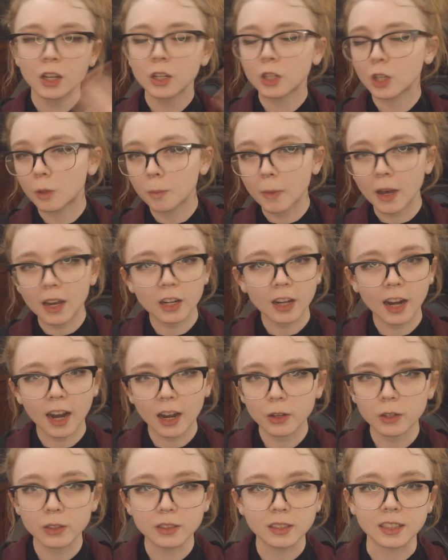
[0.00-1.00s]
No matter how
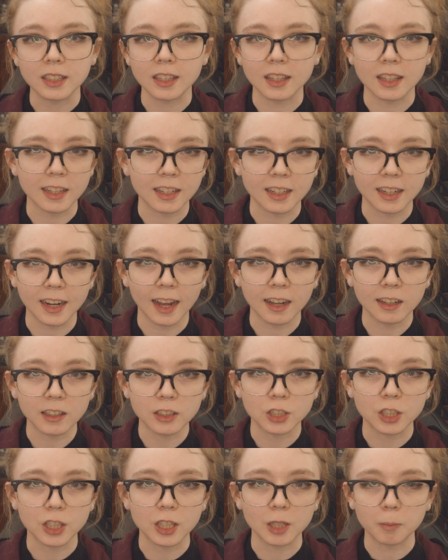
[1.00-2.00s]
you see the
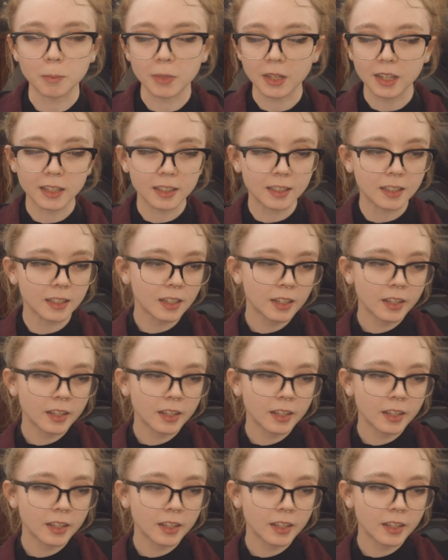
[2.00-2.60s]
analogy, be it